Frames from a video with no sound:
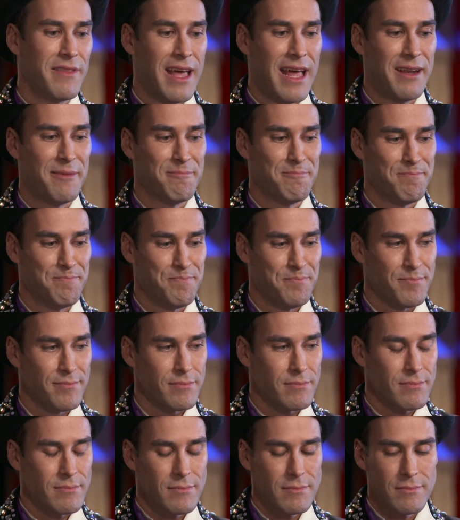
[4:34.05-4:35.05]
that,
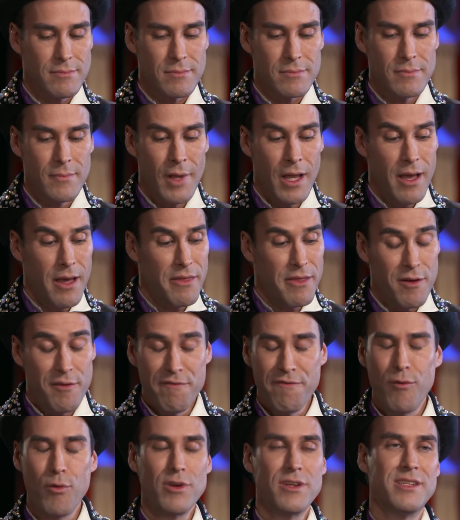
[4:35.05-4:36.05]
there are
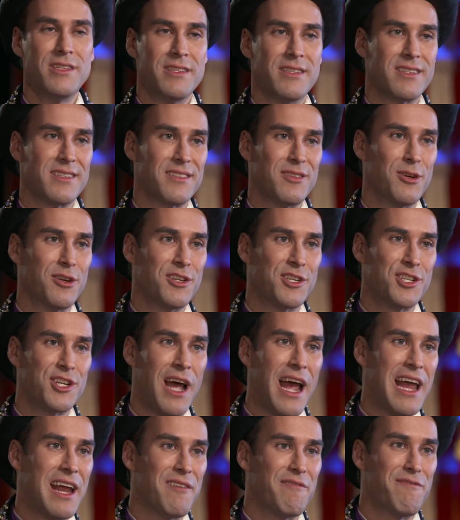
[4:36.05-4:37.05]
forces, there are
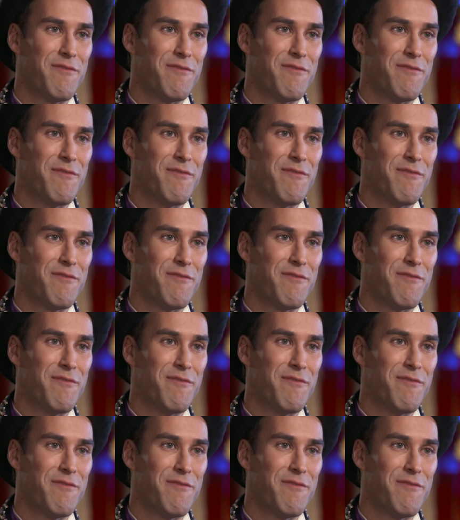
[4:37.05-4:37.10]
giant